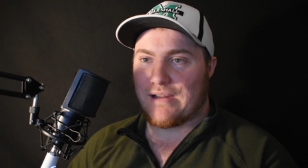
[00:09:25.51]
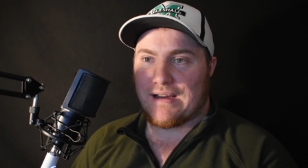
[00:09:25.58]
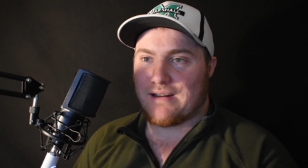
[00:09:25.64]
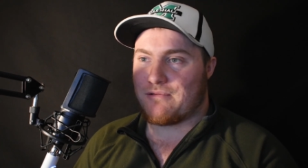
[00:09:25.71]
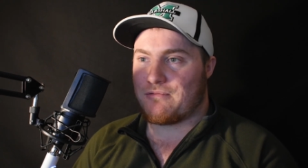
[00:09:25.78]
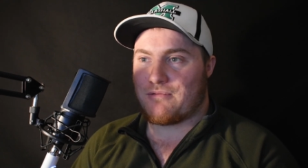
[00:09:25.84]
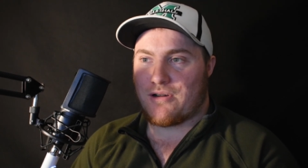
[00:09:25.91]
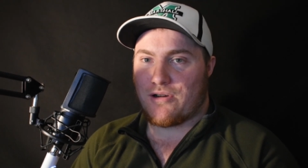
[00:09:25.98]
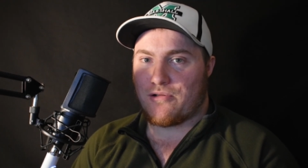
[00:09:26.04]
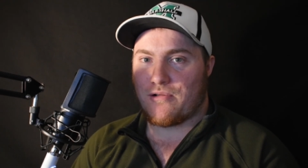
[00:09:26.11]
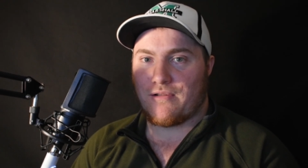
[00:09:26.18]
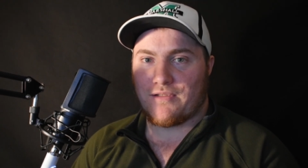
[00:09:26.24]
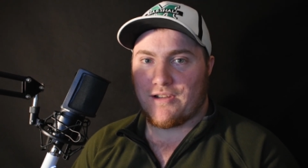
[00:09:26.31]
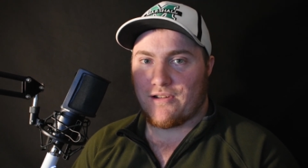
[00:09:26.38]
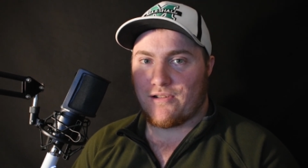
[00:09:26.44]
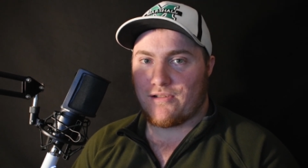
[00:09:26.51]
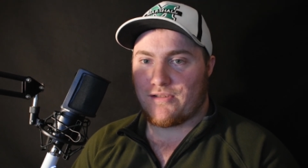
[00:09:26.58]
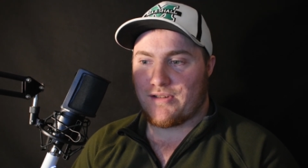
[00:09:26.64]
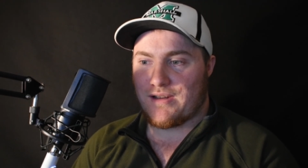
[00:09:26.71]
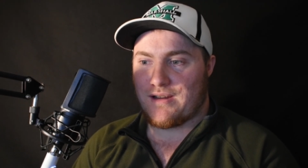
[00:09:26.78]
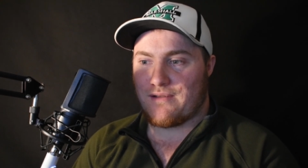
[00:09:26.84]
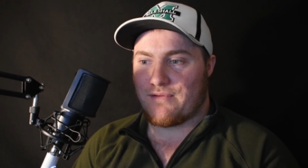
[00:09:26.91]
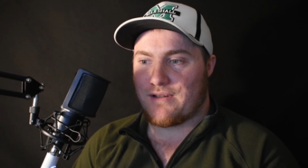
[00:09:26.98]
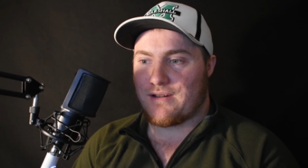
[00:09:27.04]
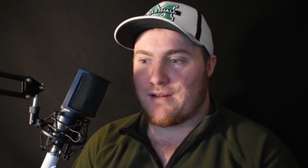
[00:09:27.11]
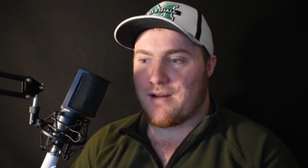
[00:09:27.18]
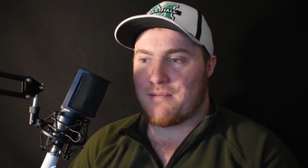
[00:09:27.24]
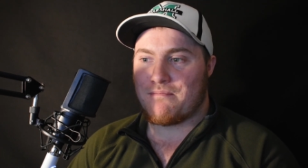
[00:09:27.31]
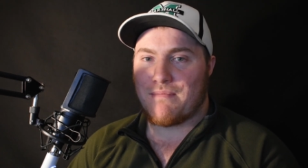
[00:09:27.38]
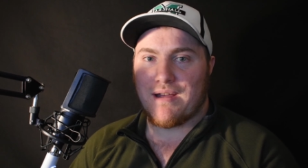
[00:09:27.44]
I don't know if there's even
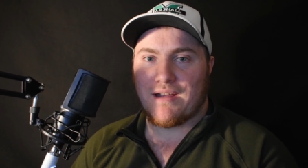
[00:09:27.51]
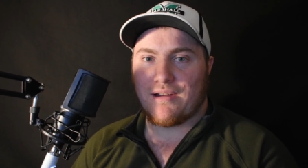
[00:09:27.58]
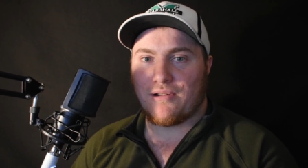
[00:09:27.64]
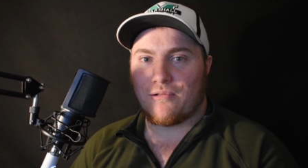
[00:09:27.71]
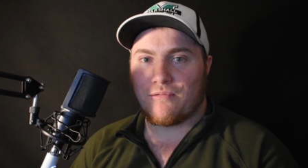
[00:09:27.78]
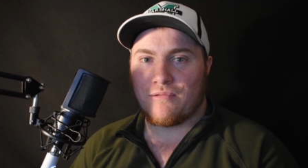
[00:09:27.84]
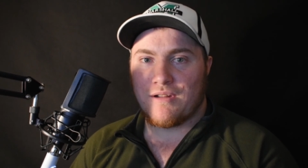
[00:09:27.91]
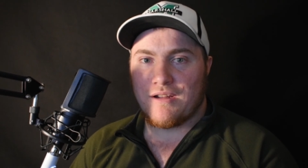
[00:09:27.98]
a male